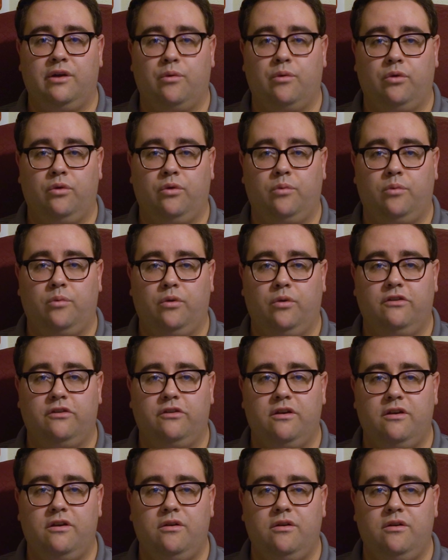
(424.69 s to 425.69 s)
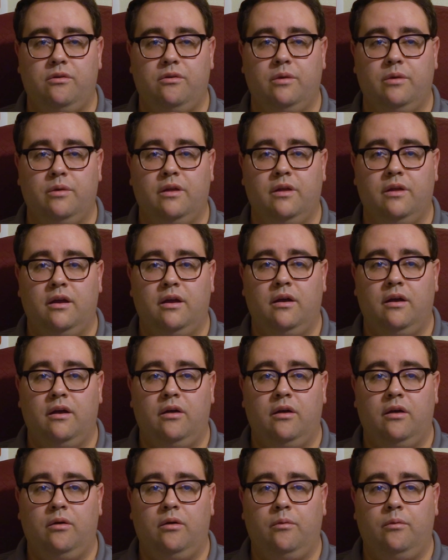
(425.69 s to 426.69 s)
World War II
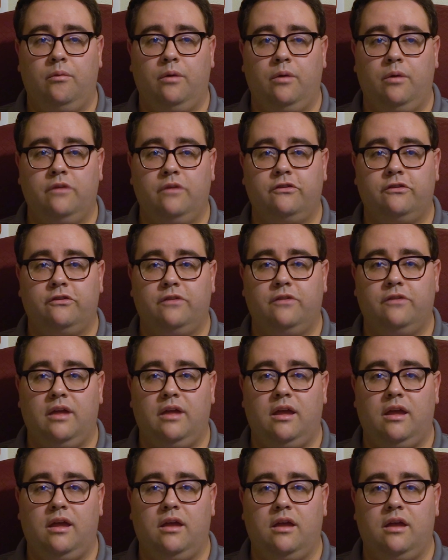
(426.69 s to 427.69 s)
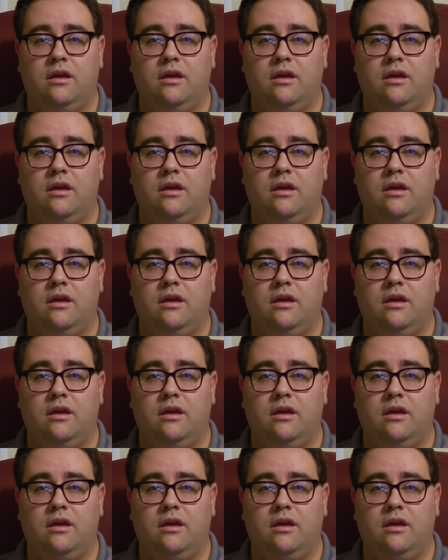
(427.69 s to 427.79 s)
was the